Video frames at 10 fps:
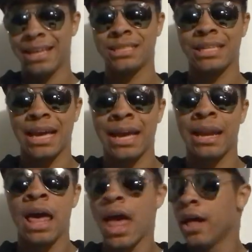is.
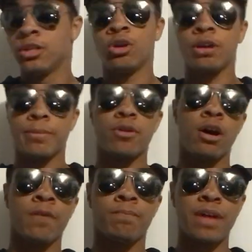And don't get me
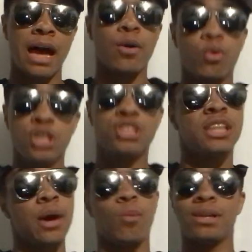wrong, I
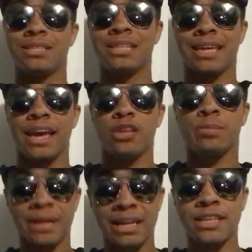wish that wasn't the case,
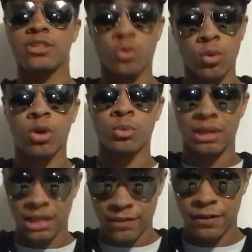but it is the world
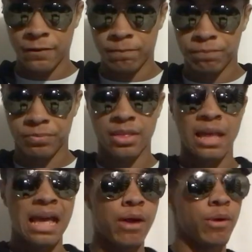we live in.
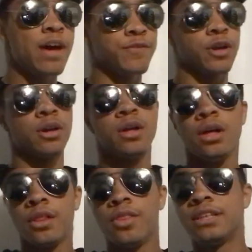However,
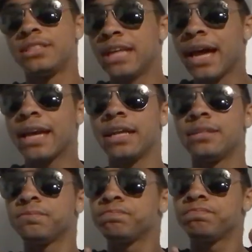the
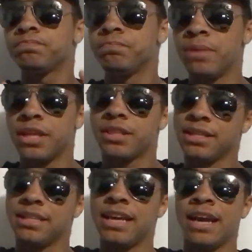second myth
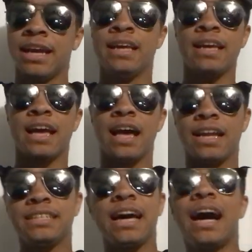today
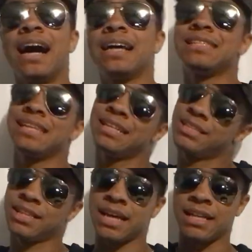kind of ties
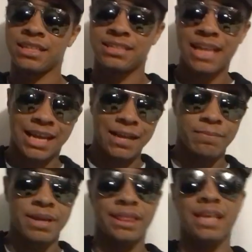into that. The
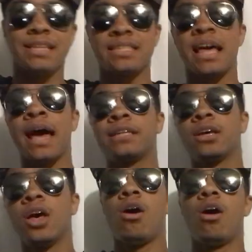second myth is
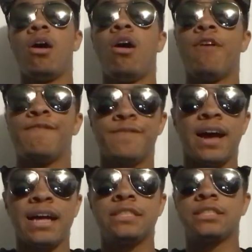that all
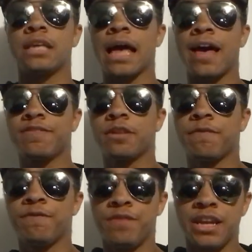fights have to
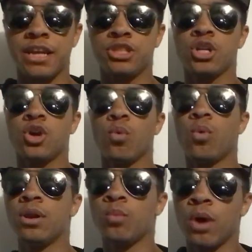finish
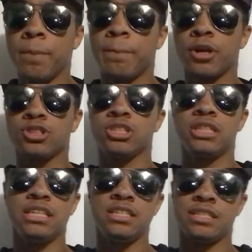when one
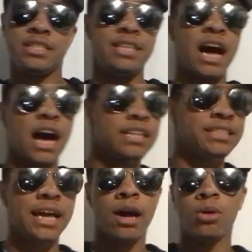person is
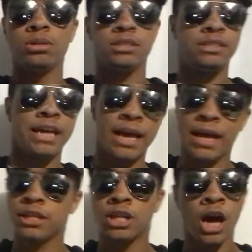knocked out,
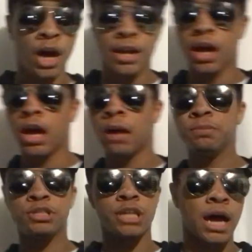dead, cut
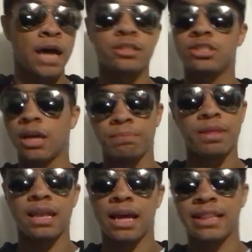up, shot,
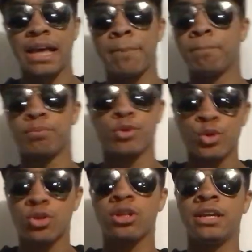something like that.
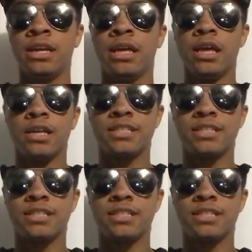Brutally